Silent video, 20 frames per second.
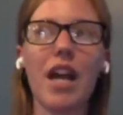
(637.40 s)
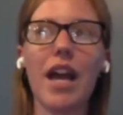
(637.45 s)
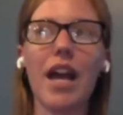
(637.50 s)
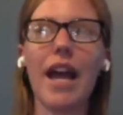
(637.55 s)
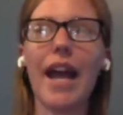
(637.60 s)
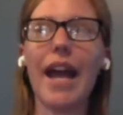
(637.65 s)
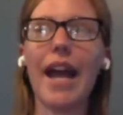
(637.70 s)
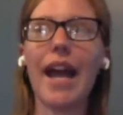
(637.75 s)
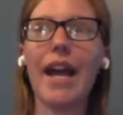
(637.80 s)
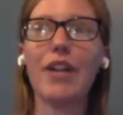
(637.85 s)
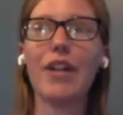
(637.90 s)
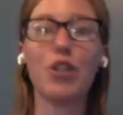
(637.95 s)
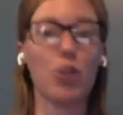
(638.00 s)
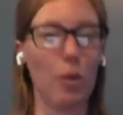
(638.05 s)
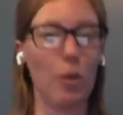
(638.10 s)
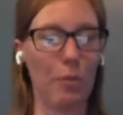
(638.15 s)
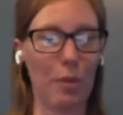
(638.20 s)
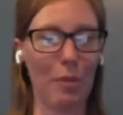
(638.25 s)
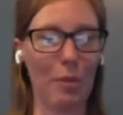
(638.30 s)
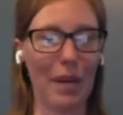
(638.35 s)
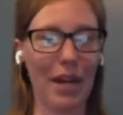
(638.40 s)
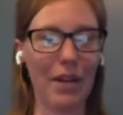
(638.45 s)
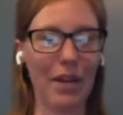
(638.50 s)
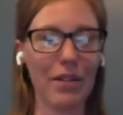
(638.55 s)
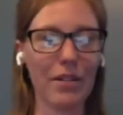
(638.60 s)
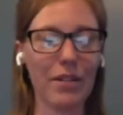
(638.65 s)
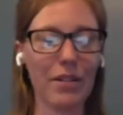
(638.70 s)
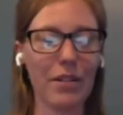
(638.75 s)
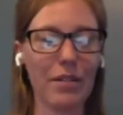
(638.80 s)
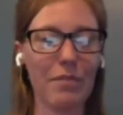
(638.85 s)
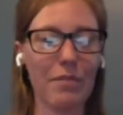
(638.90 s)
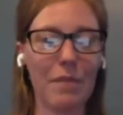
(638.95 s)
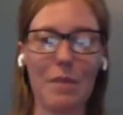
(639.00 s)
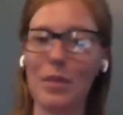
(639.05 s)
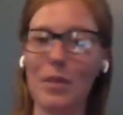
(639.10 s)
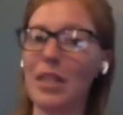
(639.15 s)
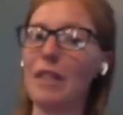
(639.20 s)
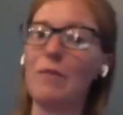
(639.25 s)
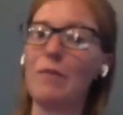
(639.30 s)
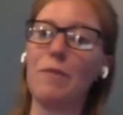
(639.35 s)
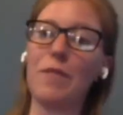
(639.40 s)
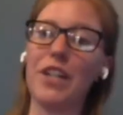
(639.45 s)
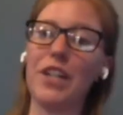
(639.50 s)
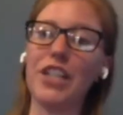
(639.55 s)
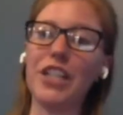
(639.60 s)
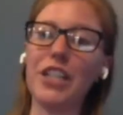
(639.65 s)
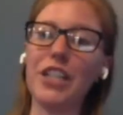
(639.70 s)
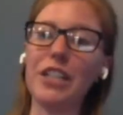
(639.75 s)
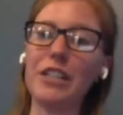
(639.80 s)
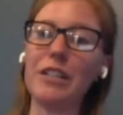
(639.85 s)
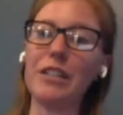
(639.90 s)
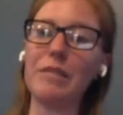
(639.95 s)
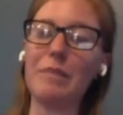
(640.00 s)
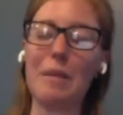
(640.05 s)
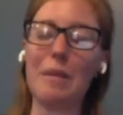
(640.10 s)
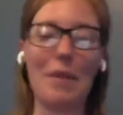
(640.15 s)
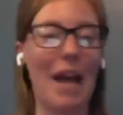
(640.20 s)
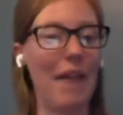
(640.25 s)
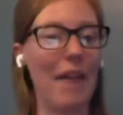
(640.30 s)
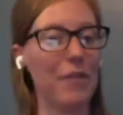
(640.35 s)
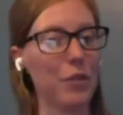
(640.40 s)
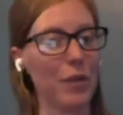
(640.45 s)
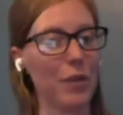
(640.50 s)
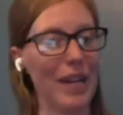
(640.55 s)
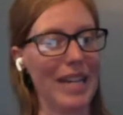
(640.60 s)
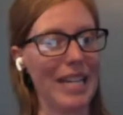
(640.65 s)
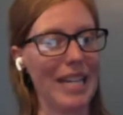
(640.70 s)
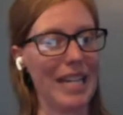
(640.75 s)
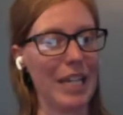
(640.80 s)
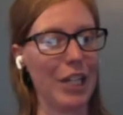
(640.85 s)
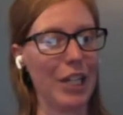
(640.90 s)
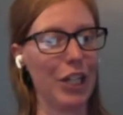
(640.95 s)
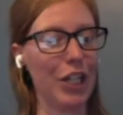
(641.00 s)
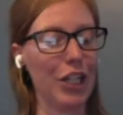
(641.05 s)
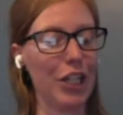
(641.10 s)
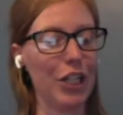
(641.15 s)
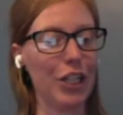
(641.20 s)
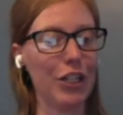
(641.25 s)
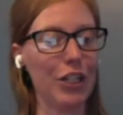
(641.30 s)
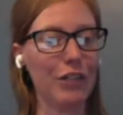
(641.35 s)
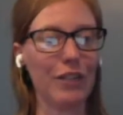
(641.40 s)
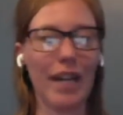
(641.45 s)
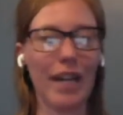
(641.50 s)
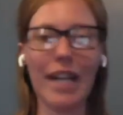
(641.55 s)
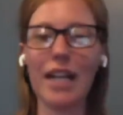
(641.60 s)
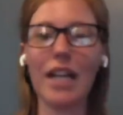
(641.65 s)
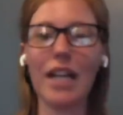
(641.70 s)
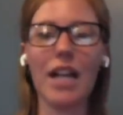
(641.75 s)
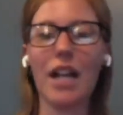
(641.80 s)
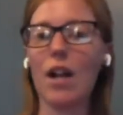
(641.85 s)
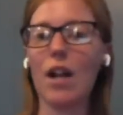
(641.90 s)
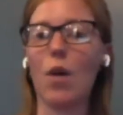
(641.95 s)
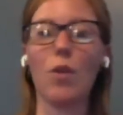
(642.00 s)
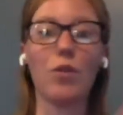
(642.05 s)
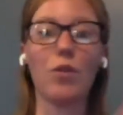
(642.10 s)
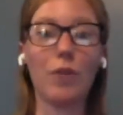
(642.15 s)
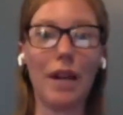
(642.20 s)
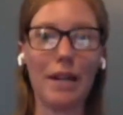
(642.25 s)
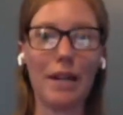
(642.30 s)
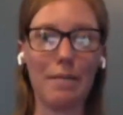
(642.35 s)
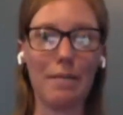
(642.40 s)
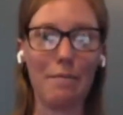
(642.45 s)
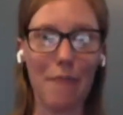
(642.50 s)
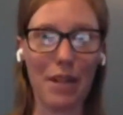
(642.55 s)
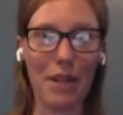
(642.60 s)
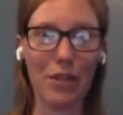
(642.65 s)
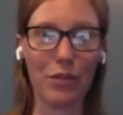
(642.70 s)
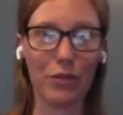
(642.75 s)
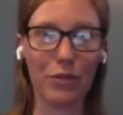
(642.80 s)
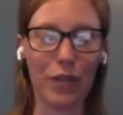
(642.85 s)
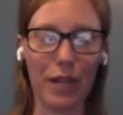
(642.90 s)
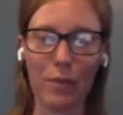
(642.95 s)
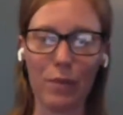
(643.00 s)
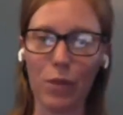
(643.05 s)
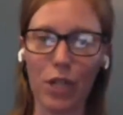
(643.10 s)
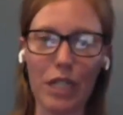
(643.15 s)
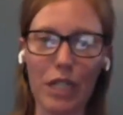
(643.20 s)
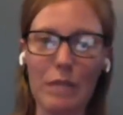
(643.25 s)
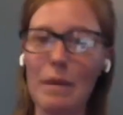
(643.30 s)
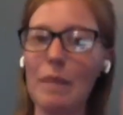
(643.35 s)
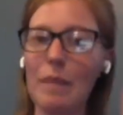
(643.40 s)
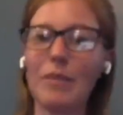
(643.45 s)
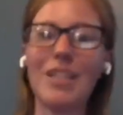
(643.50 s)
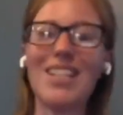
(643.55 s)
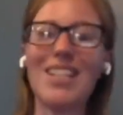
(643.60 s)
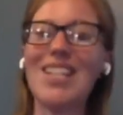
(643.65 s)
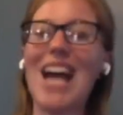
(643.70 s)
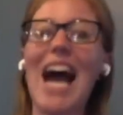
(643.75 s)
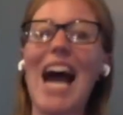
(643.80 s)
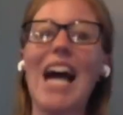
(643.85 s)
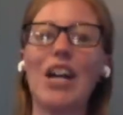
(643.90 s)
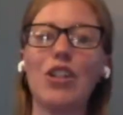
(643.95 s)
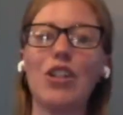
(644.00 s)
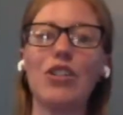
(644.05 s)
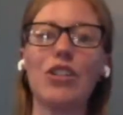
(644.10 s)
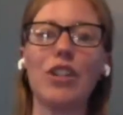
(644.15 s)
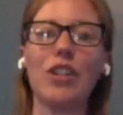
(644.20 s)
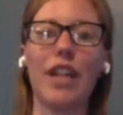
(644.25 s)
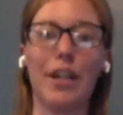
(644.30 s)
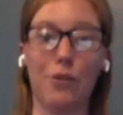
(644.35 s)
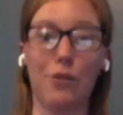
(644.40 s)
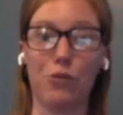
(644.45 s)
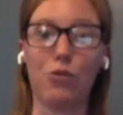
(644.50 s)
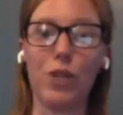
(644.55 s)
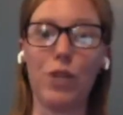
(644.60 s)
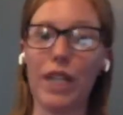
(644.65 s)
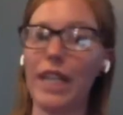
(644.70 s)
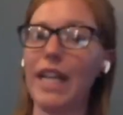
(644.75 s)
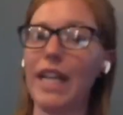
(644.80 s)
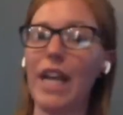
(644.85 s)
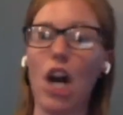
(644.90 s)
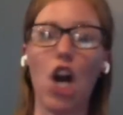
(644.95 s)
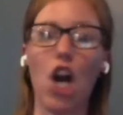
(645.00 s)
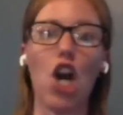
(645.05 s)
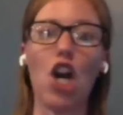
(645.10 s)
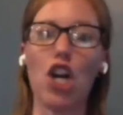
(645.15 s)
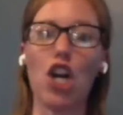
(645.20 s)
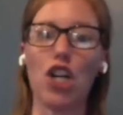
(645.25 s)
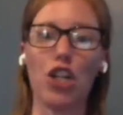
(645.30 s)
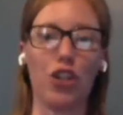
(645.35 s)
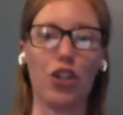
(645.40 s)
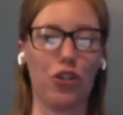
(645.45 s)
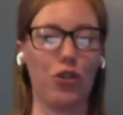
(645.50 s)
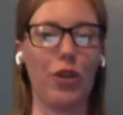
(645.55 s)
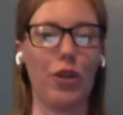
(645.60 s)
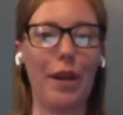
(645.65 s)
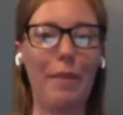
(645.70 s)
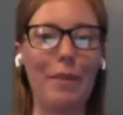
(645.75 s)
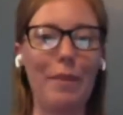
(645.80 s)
and show up prepared, maybe a little fitter, maybe having the right gear, right? Or the right mental framework to be able to tackle a really hard trip.